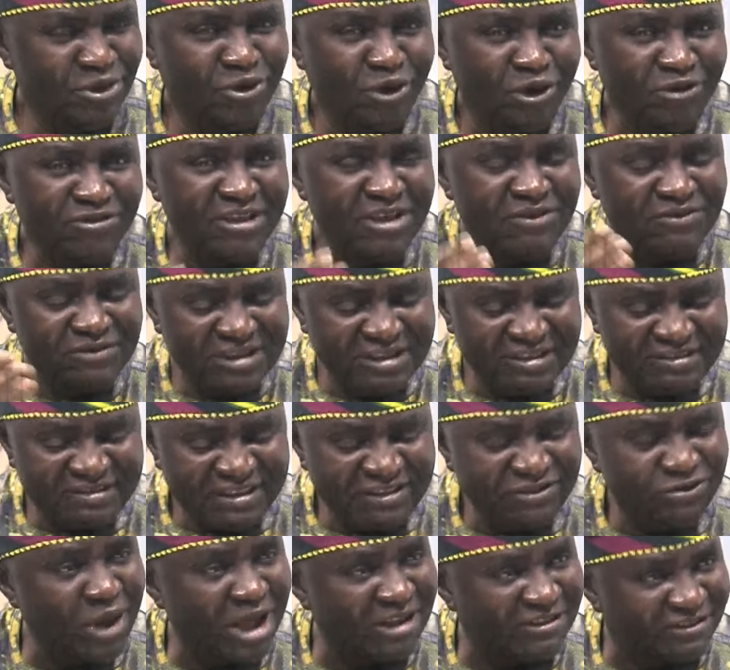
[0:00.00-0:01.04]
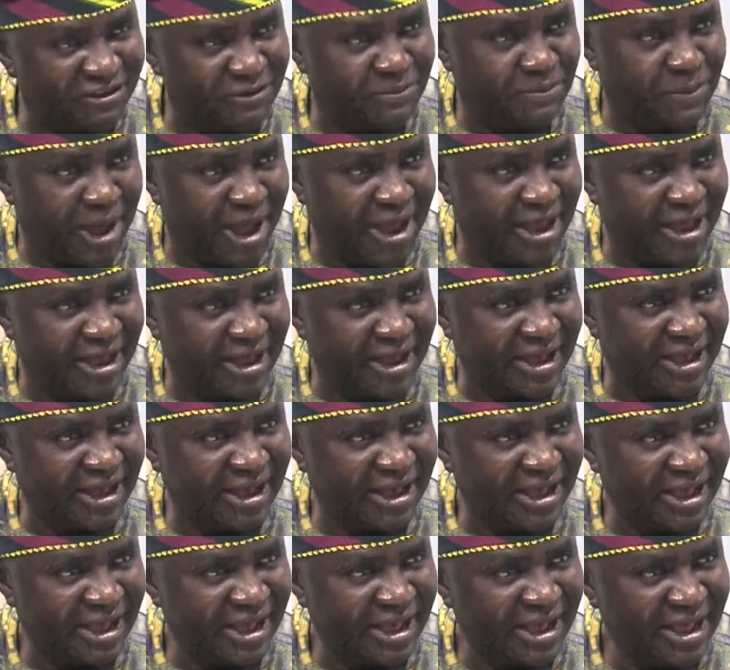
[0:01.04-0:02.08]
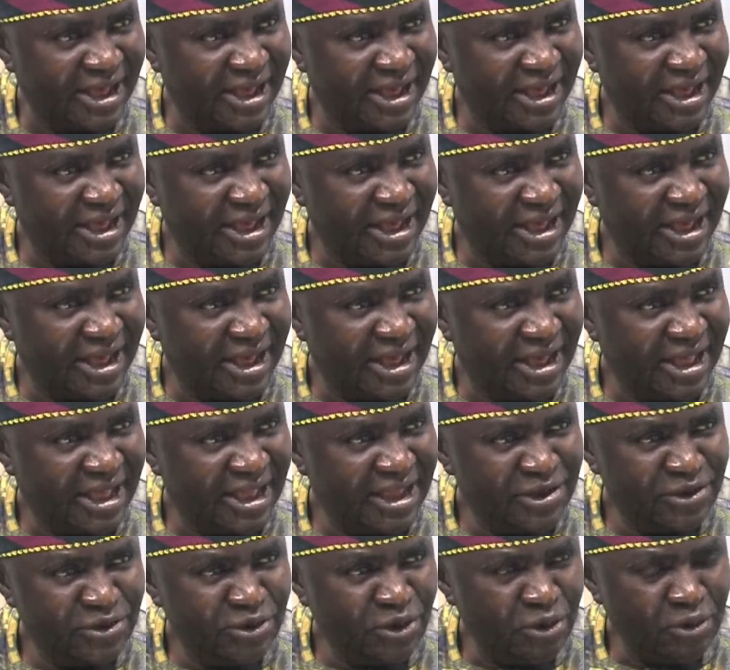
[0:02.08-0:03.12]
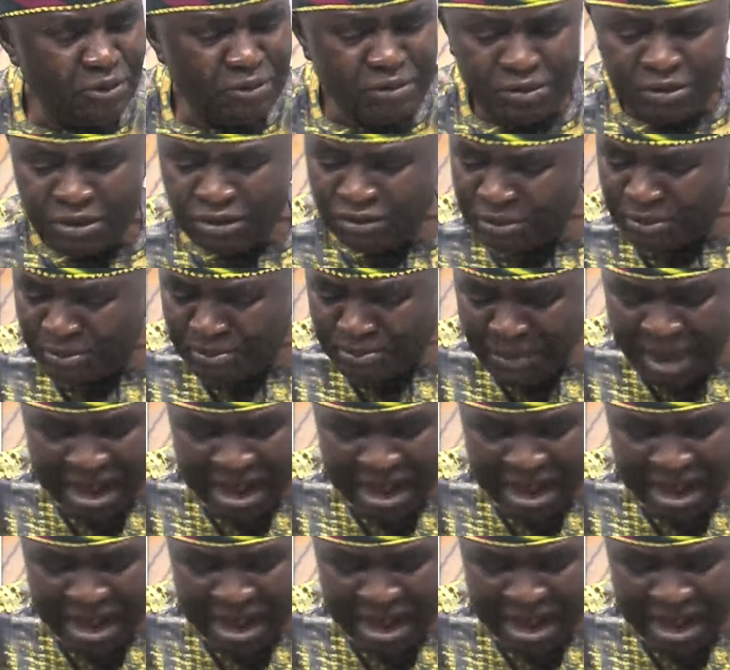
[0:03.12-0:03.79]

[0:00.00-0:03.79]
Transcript: Because if these things were cheaper, you know,